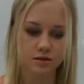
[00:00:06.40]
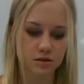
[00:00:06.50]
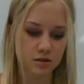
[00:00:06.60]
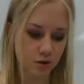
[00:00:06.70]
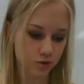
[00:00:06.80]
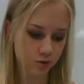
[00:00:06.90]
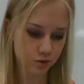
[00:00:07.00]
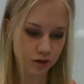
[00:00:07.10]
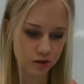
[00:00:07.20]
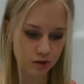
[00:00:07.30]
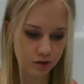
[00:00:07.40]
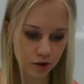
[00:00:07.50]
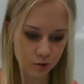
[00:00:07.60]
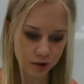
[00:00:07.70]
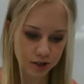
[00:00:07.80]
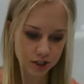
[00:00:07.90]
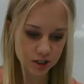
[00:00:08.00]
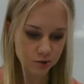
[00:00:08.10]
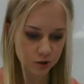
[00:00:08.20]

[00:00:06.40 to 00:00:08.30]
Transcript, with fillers: So the rushes